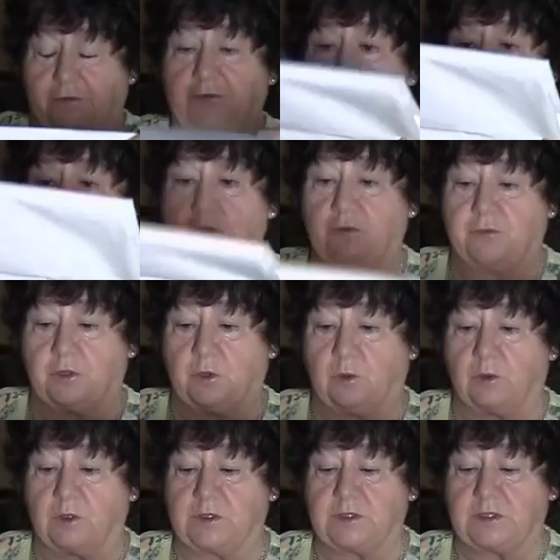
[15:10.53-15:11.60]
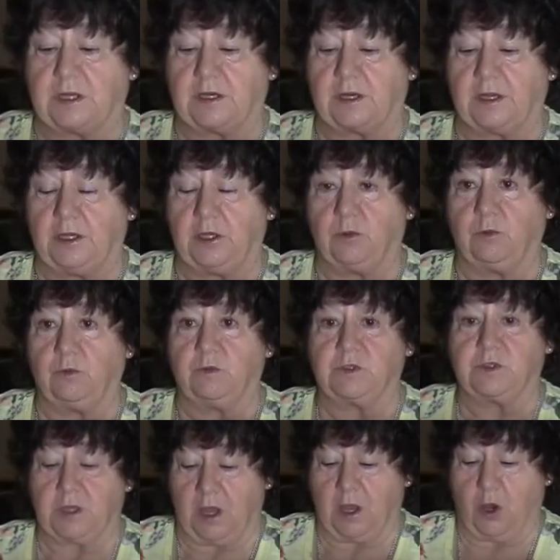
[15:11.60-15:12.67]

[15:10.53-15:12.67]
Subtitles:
few of those that I use,